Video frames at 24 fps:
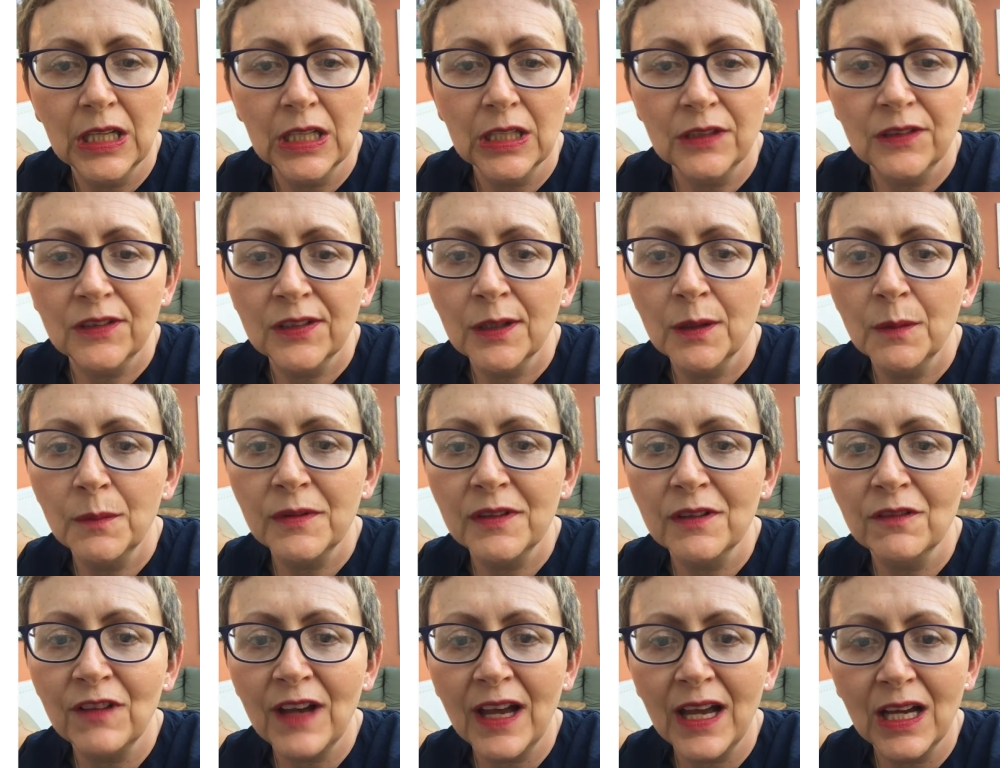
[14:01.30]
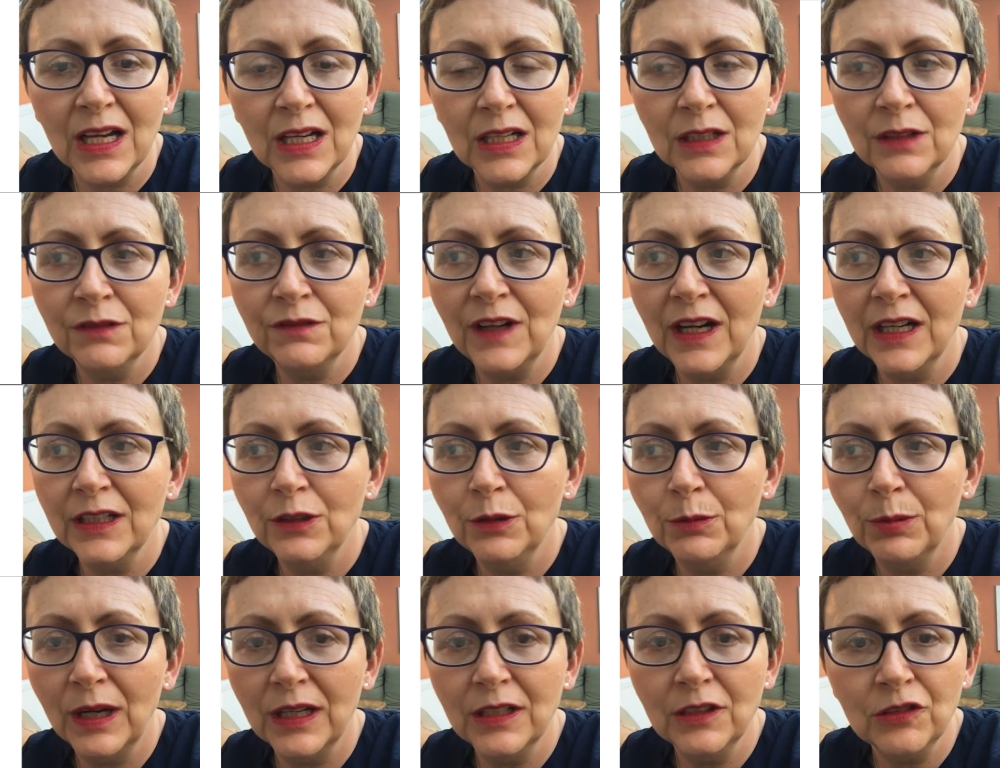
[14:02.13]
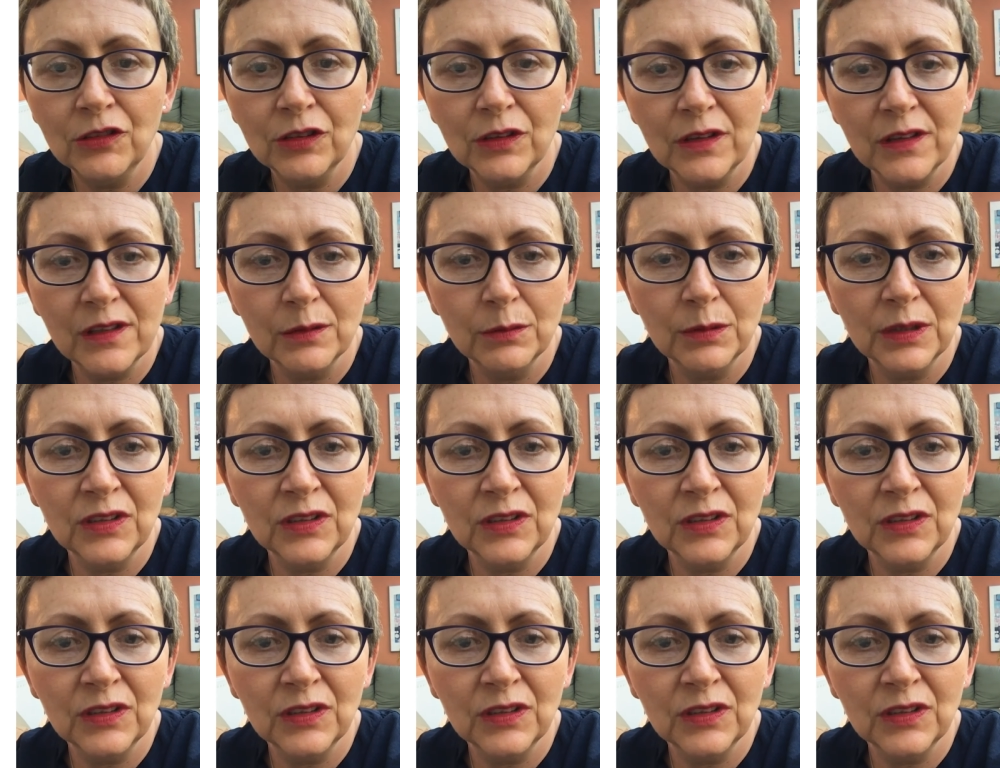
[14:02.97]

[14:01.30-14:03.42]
In terms of our evaluation, so